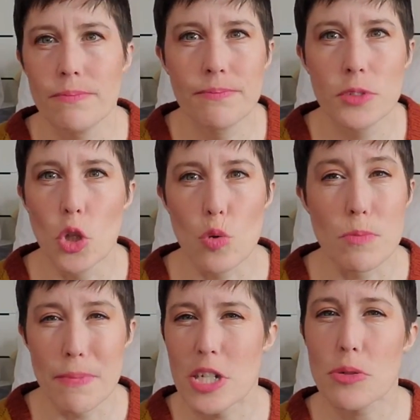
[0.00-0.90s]
those
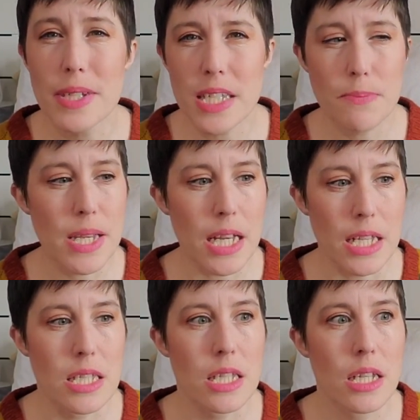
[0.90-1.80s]
measurements,
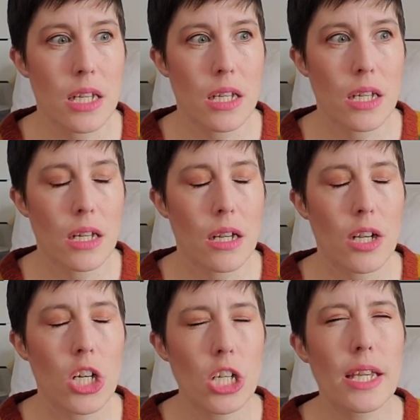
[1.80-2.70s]
because
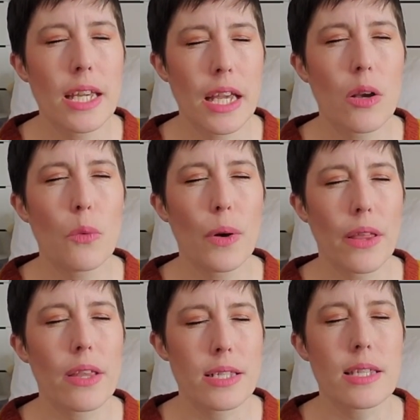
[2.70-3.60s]
cooking
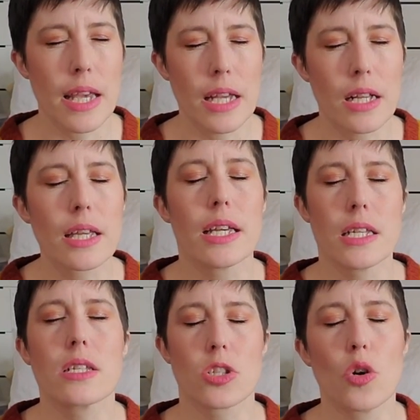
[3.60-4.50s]
with a scale
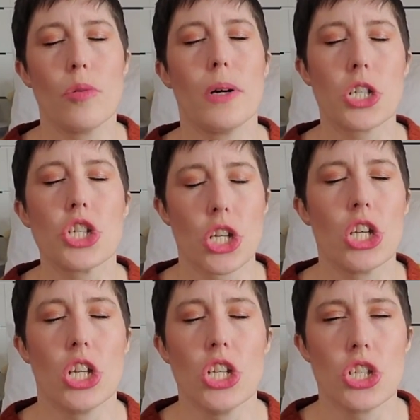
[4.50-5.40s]
is so much
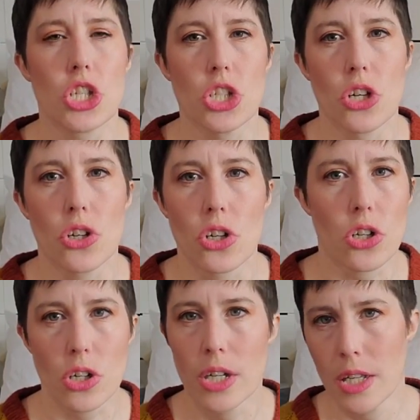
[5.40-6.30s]

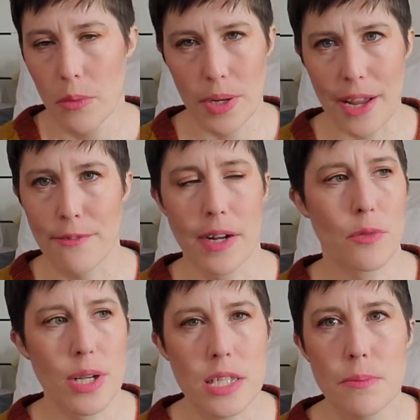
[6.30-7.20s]
easier. When I find
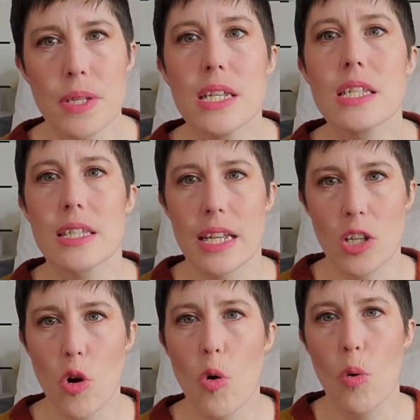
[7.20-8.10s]
recipes
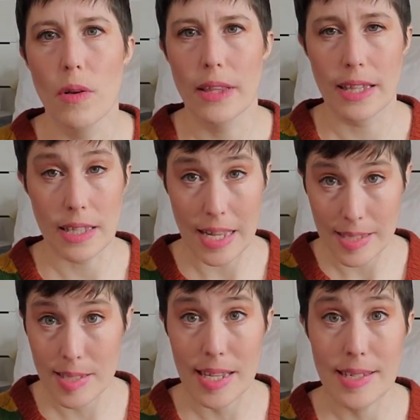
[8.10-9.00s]
that
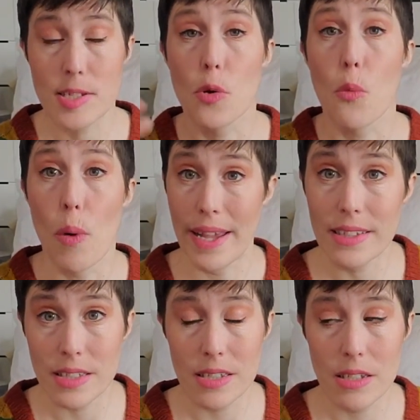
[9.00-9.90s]
states the
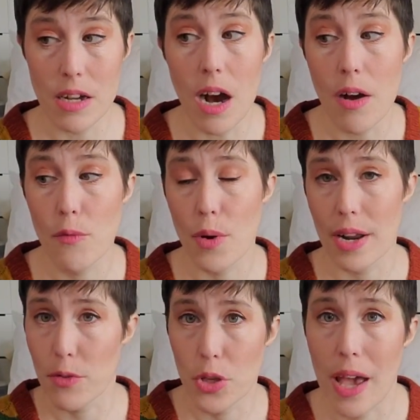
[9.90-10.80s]
weight of
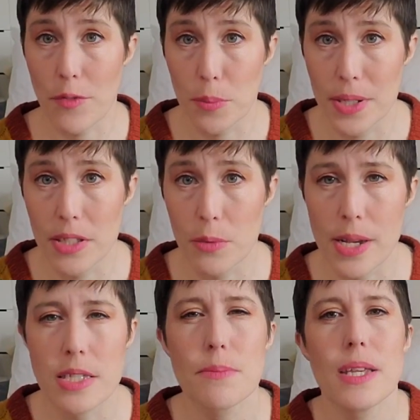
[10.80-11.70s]
whatever you have to put in the
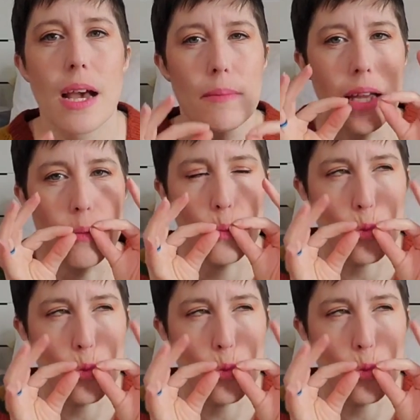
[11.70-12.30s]
recipe, I'm like,